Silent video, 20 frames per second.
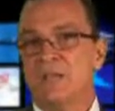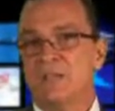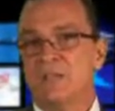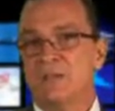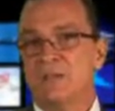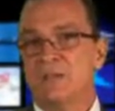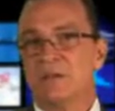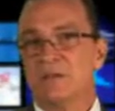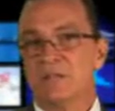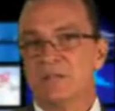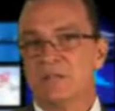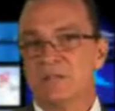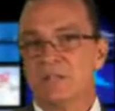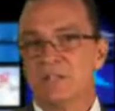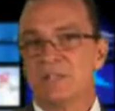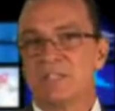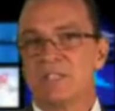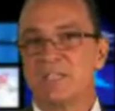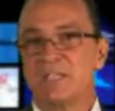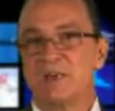So let's
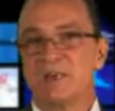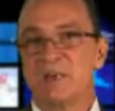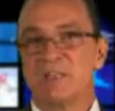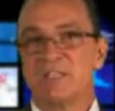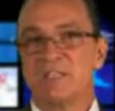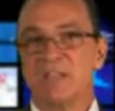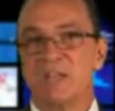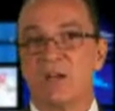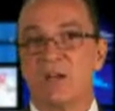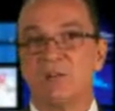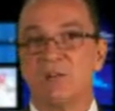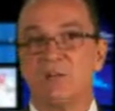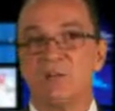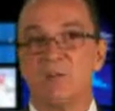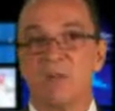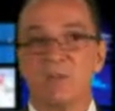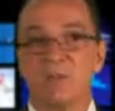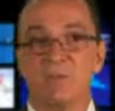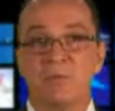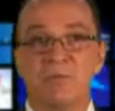say we sell to
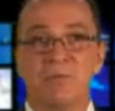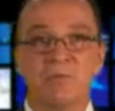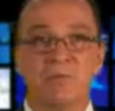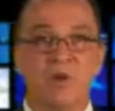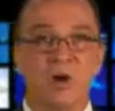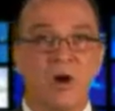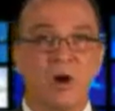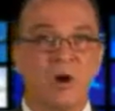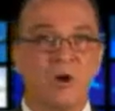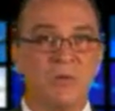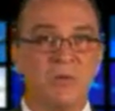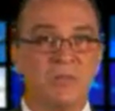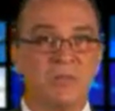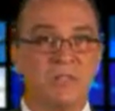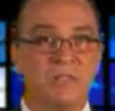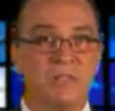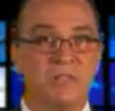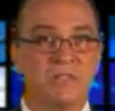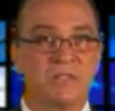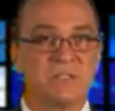people for our
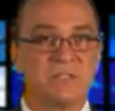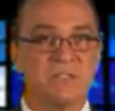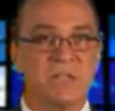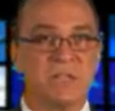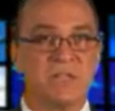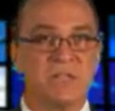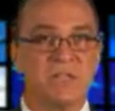reasons. Let's